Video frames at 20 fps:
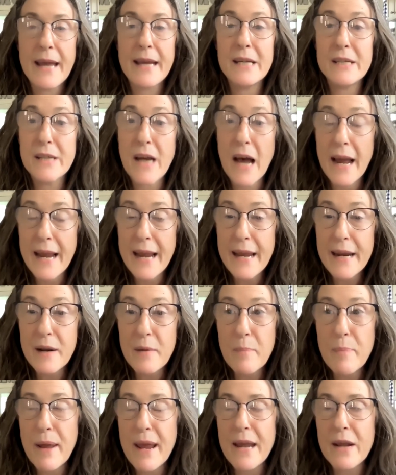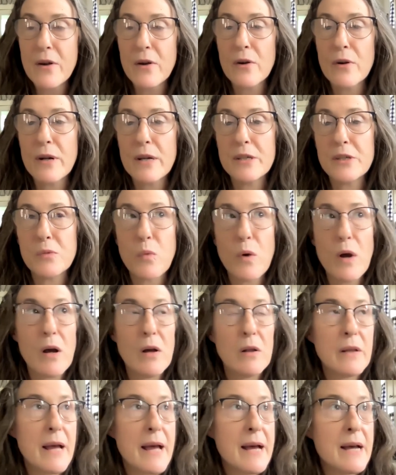and Diana Baker, as
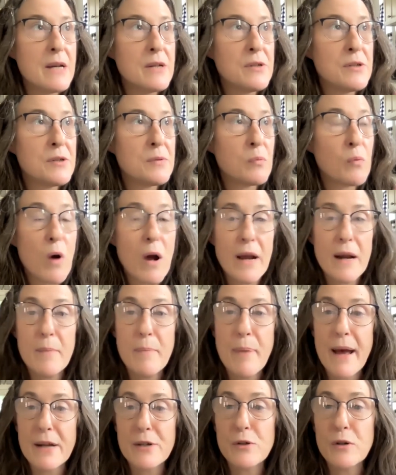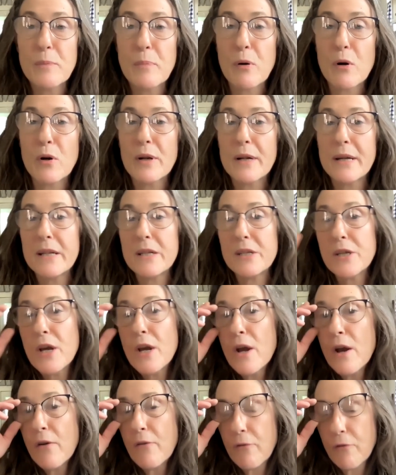well as Ryan Patrick Perkins,
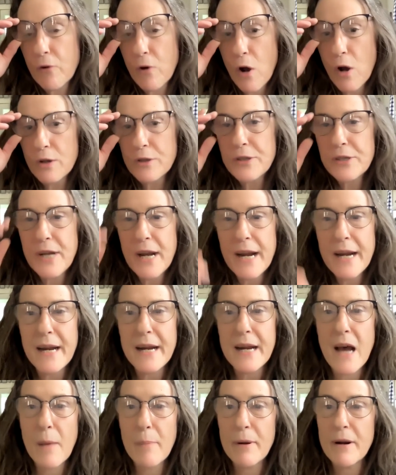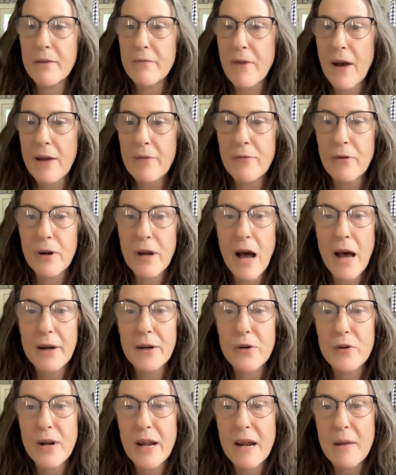for all standing up. And if I've
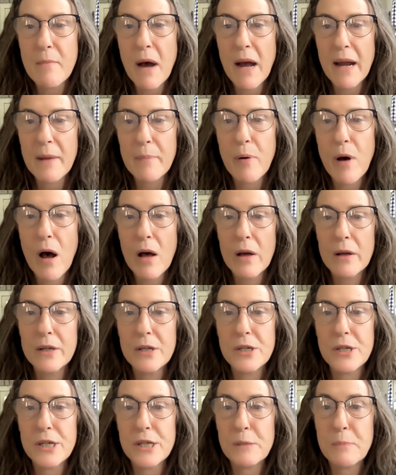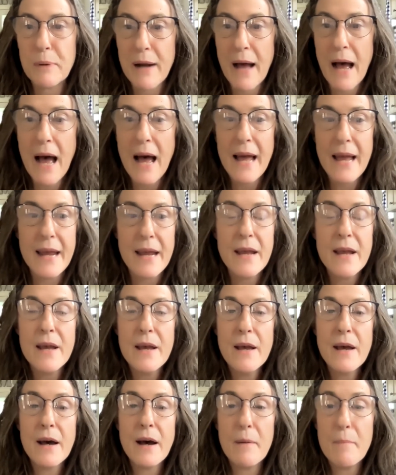forgotten your name, my apologies, but I
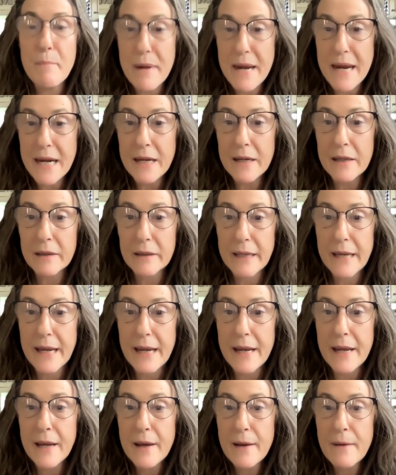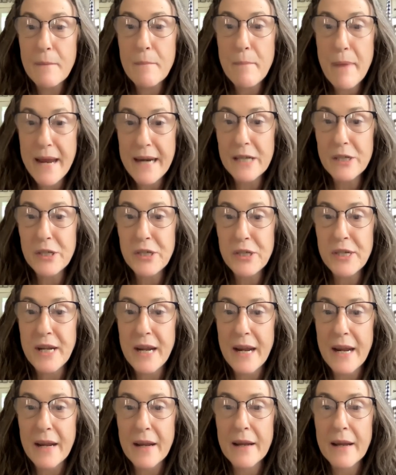immediately made a
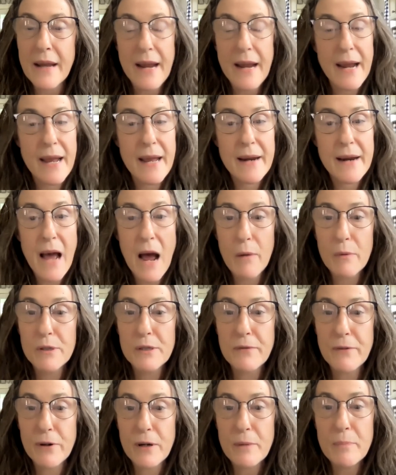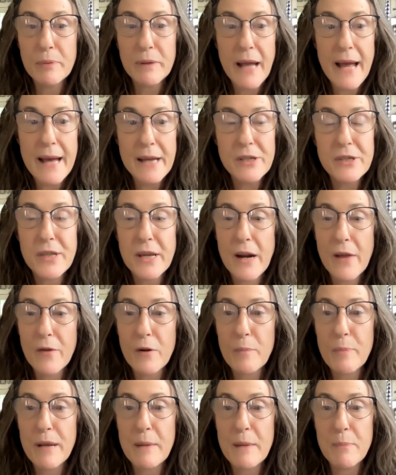stink. And I was very blessed that
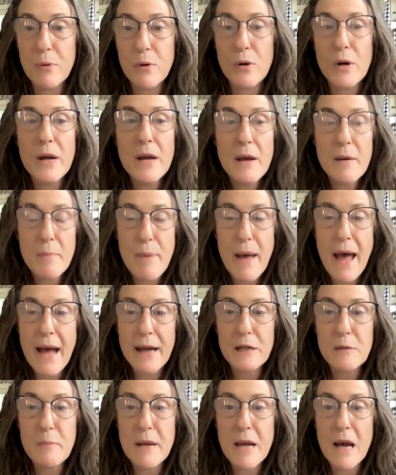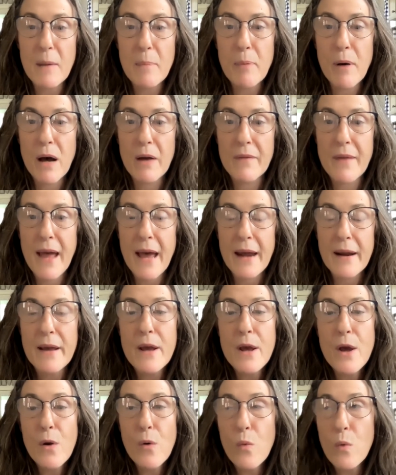other people backed me up on that.
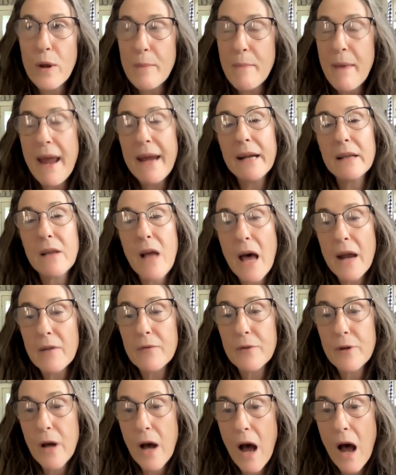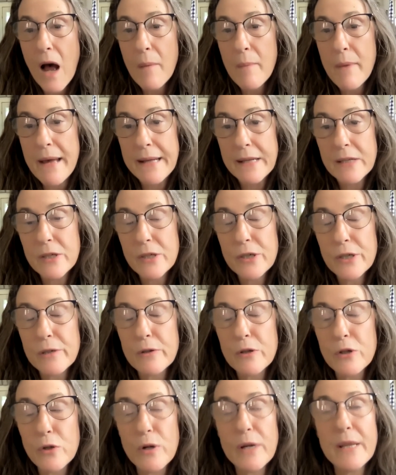We made a lot of comments
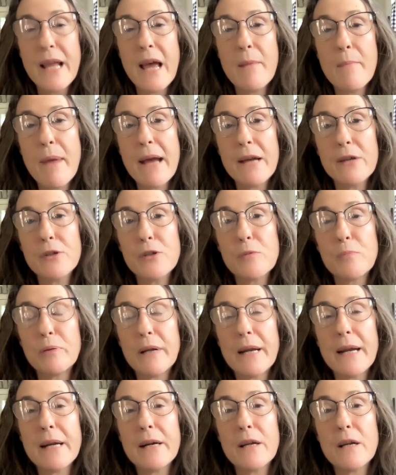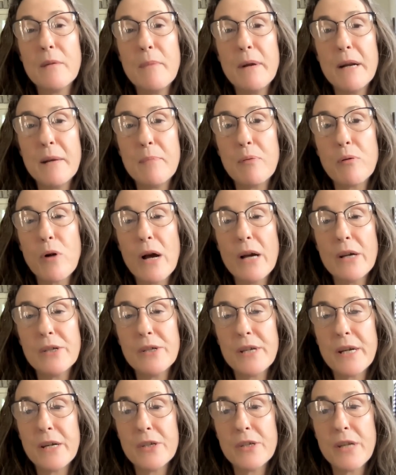during that master plan committee
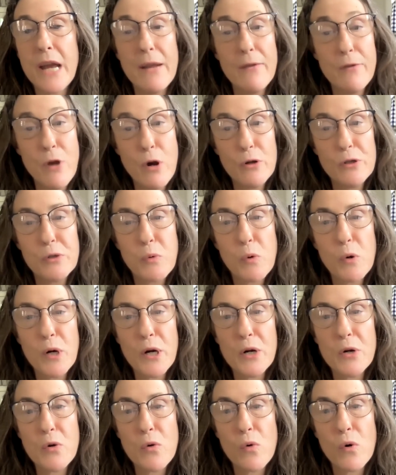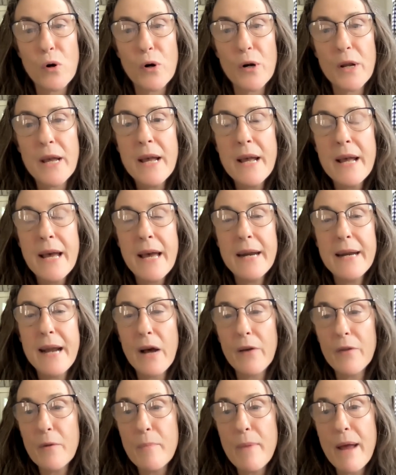process, and those were ignored. And
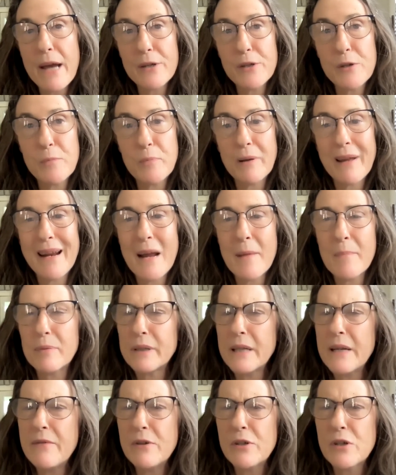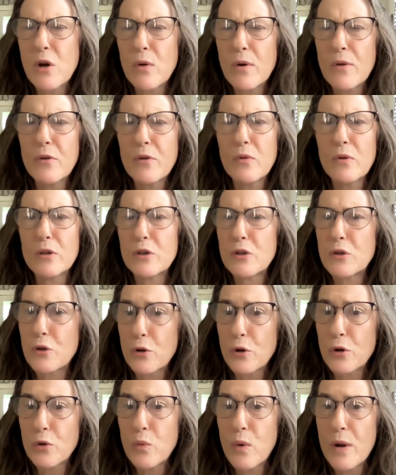now the master plan, I believe, is going through its
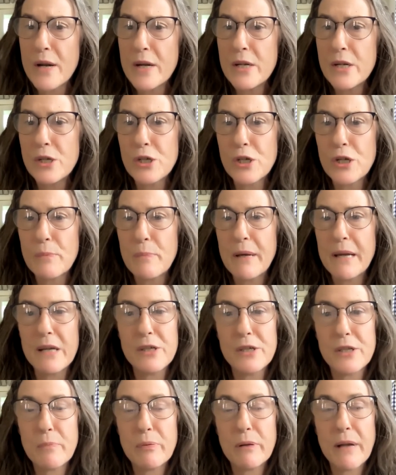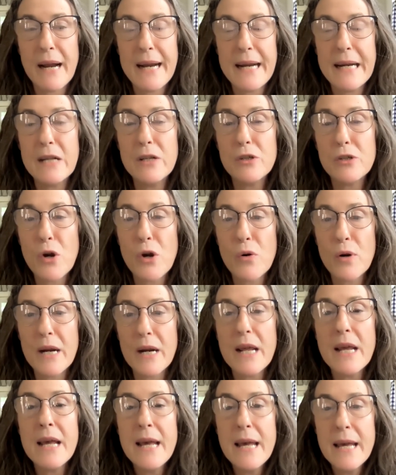third rendition because the planning and
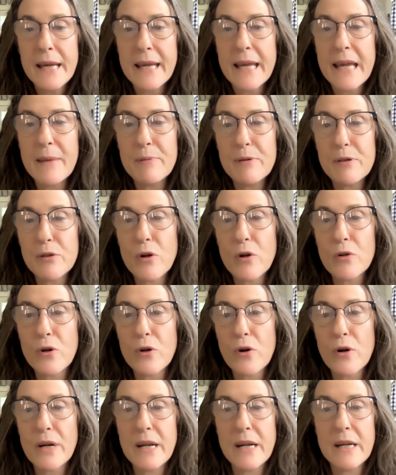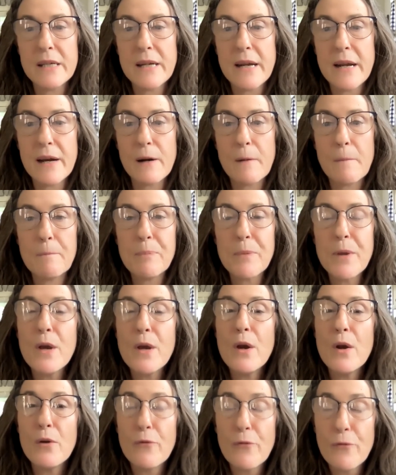zoning keeps turning it down.
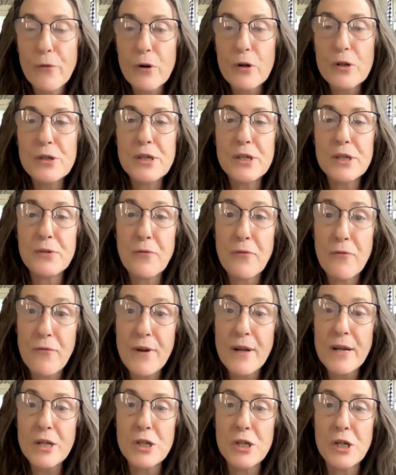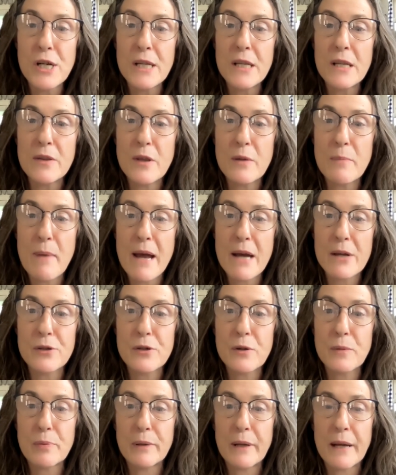Versus finishing the
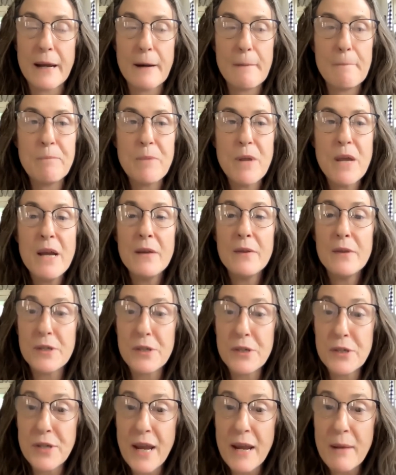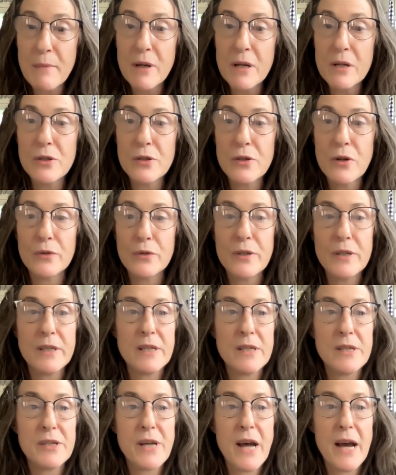master plan, the same consultant
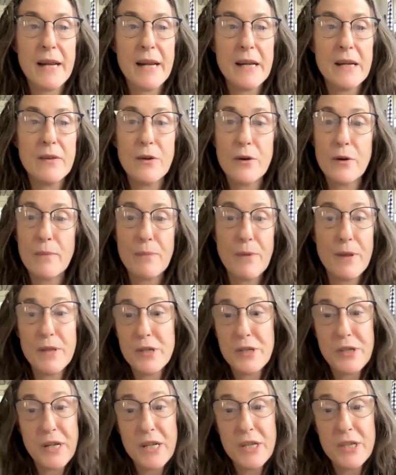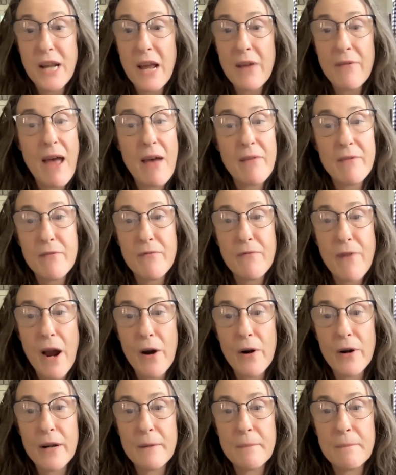decided the city staff haven't
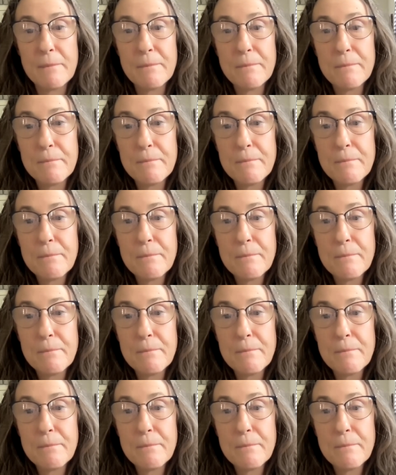fired him.